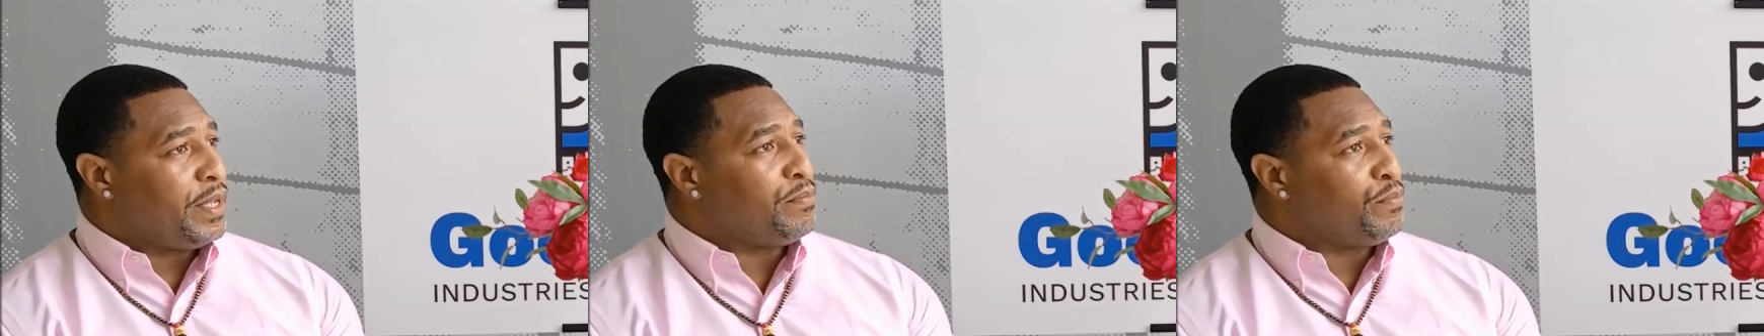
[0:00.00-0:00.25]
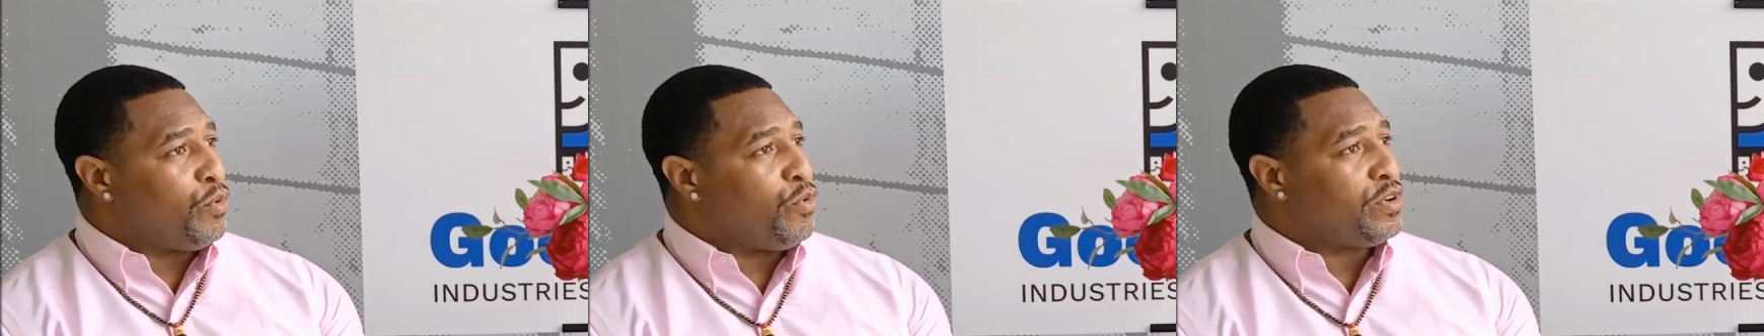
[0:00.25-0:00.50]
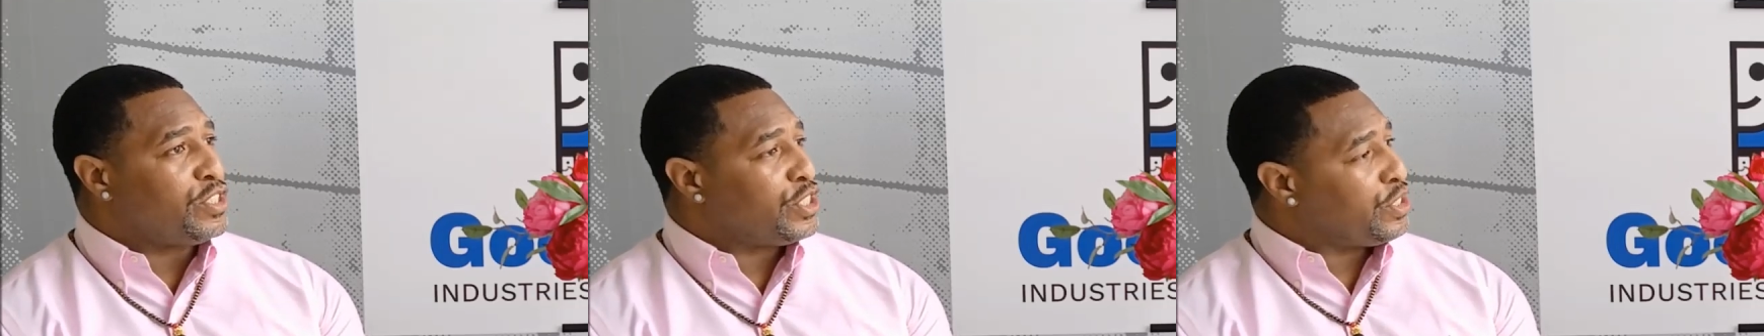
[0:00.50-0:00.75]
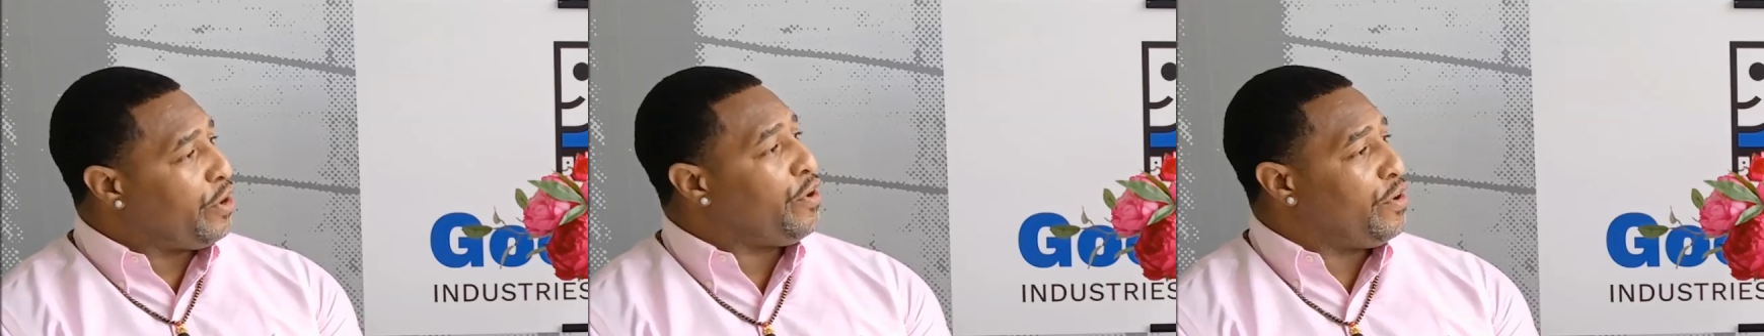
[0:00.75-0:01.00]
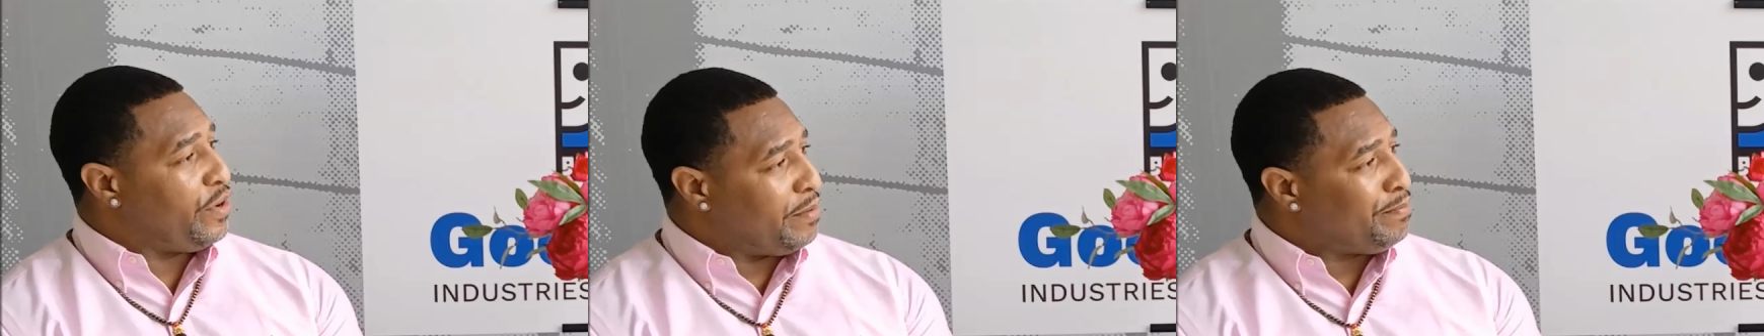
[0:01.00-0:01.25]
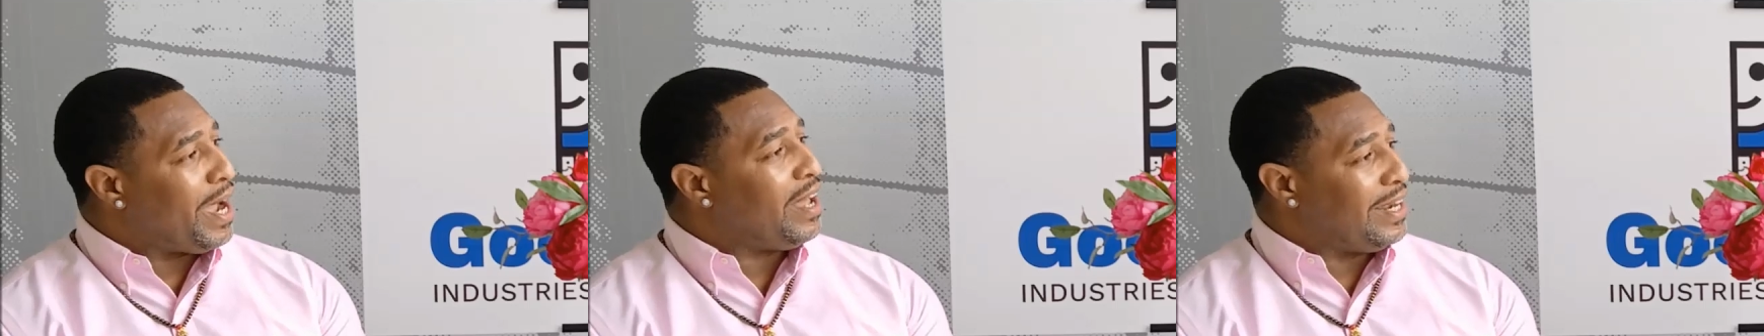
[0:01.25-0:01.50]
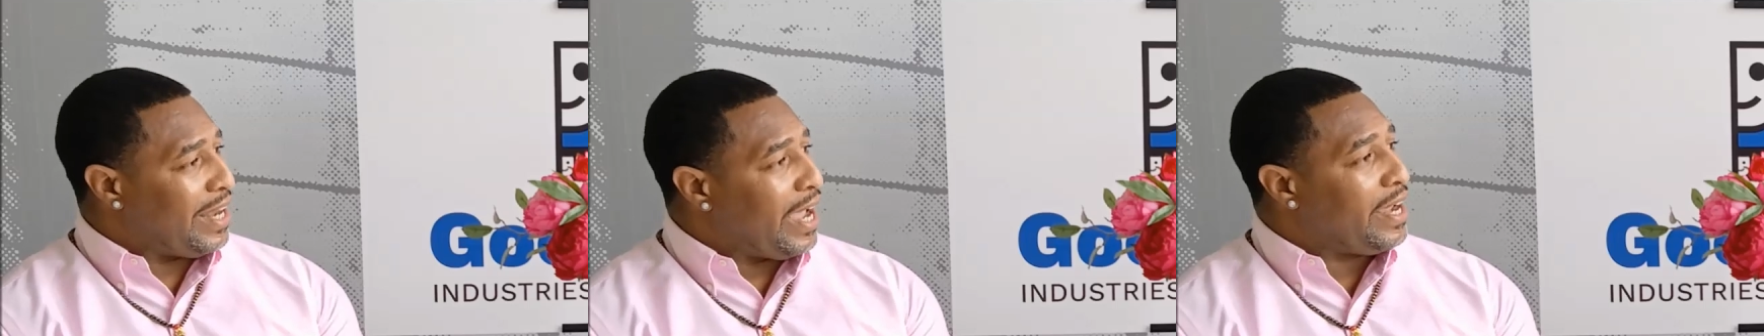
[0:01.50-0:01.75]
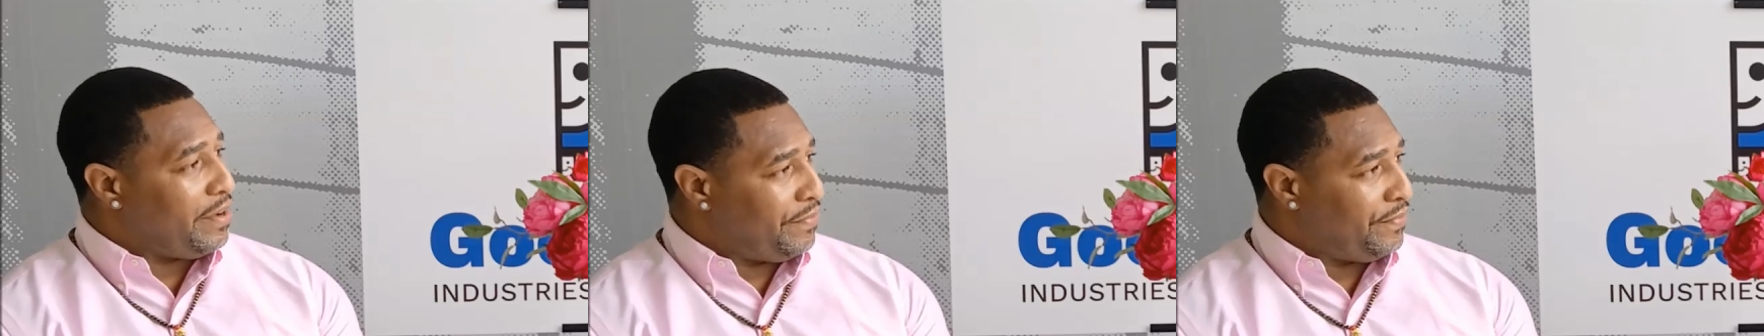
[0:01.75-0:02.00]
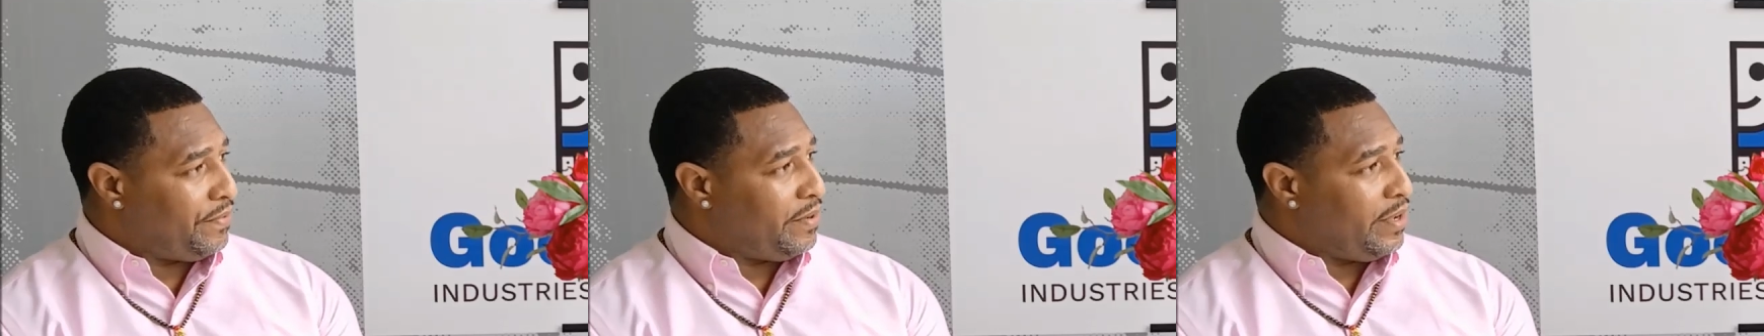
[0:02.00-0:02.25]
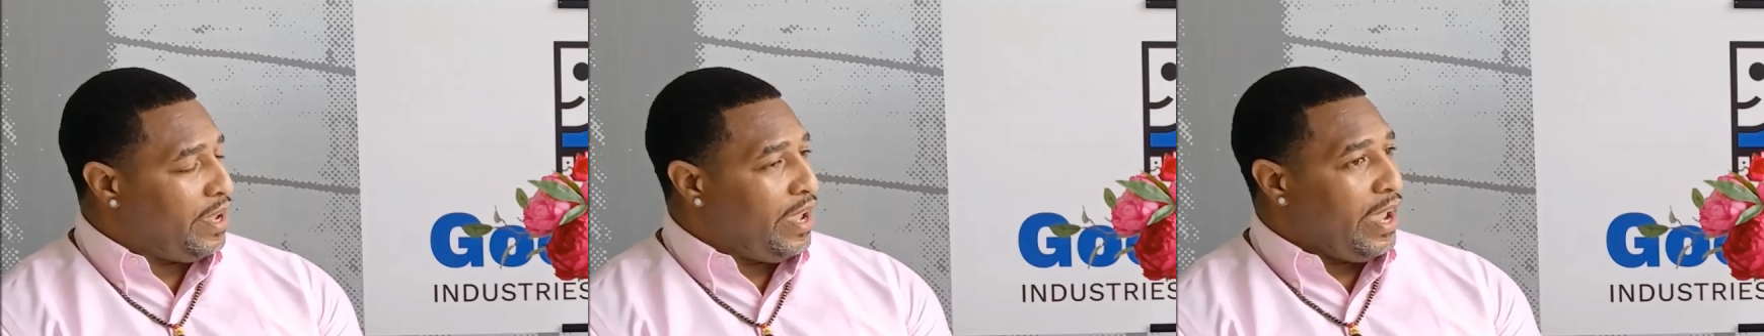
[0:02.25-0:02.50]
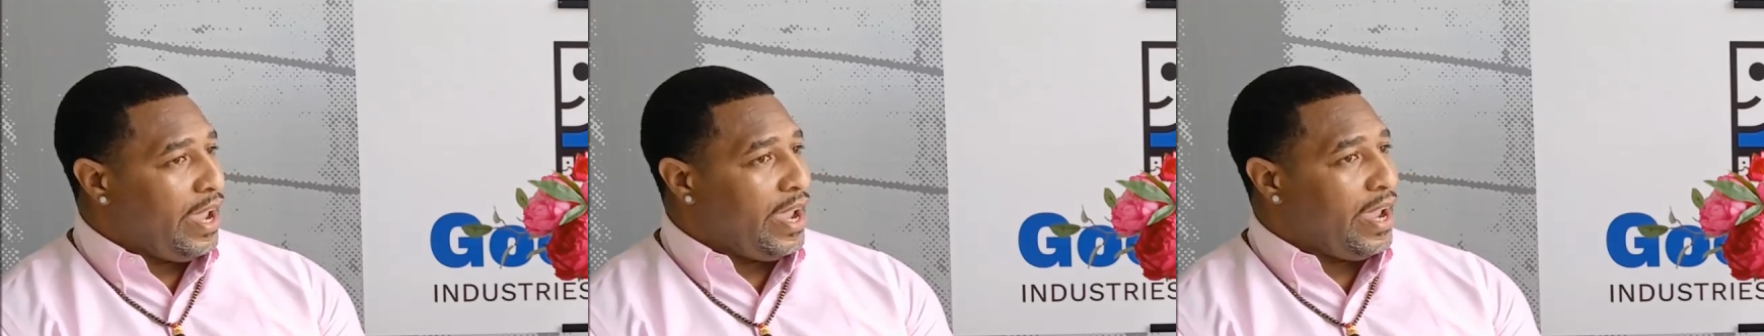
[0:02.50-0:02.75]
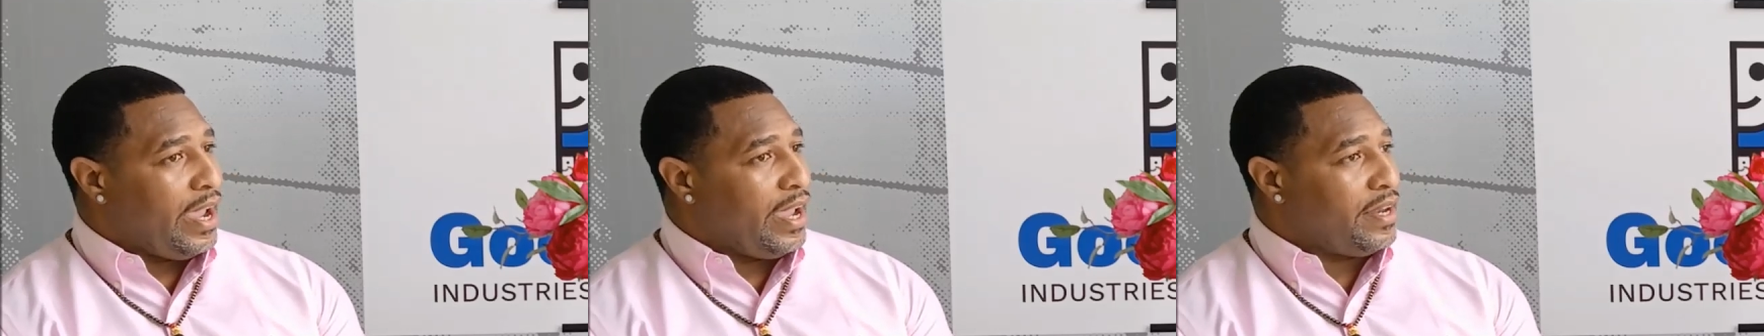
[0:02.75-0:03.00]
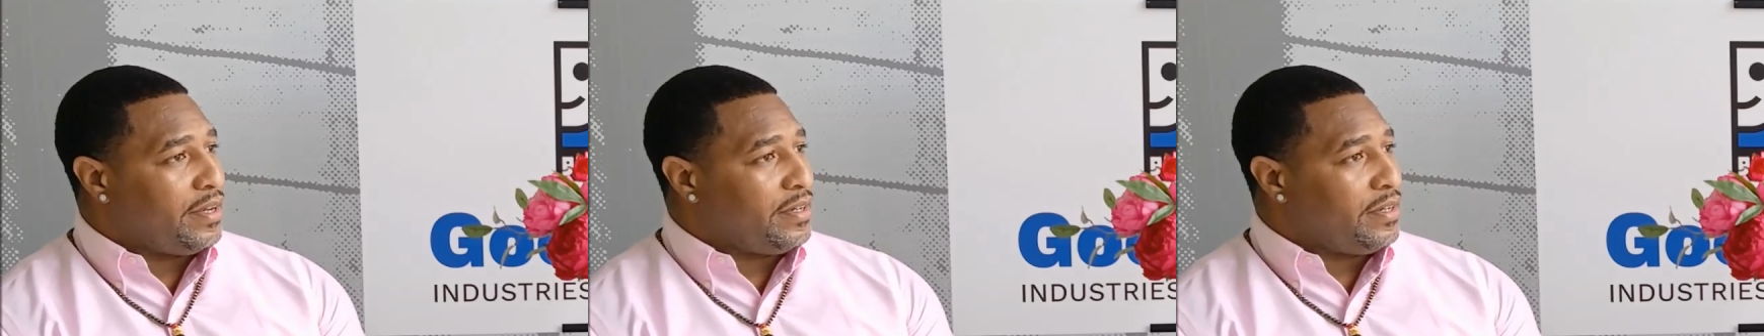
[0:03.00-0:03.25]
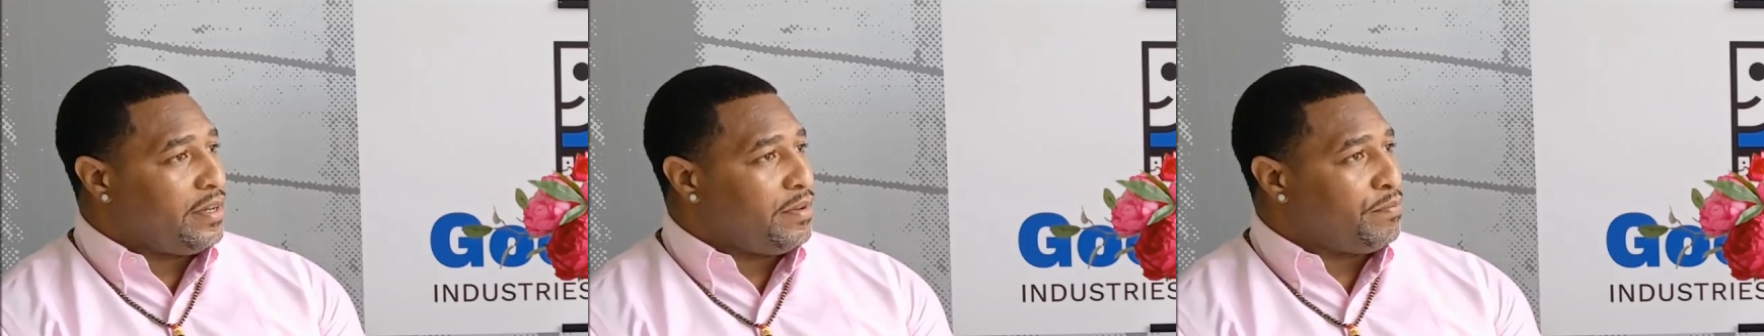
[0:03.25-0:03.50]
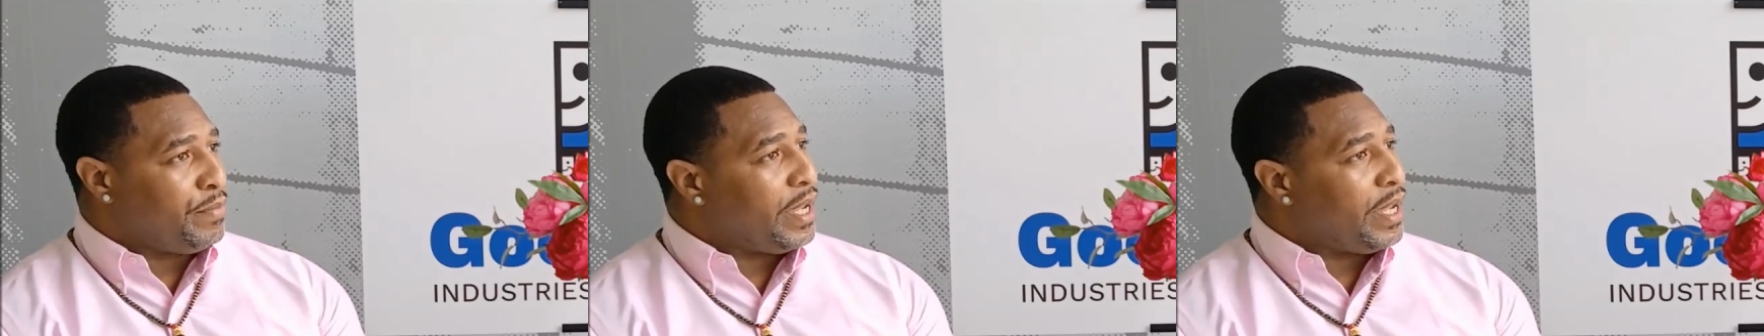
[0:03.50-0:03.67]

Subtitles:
be more stern about life and